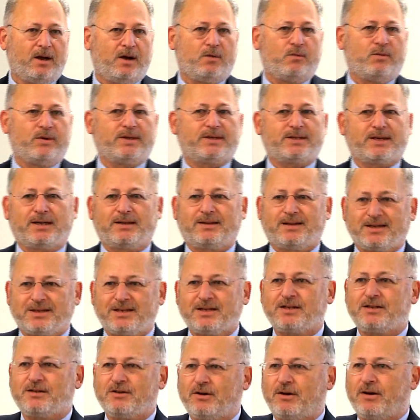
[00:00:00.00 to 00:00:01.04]
we said, this
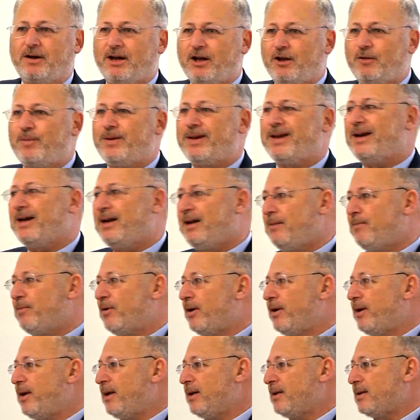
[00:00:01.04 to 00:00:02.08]
is not helping
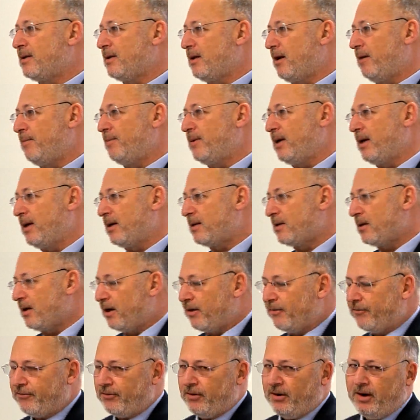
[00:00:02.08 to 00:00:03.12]
anybody, it's time to get
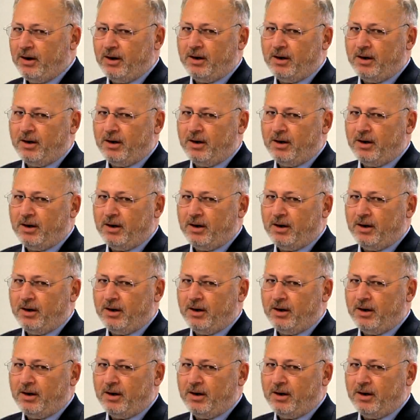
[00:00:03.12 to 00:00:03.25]
tough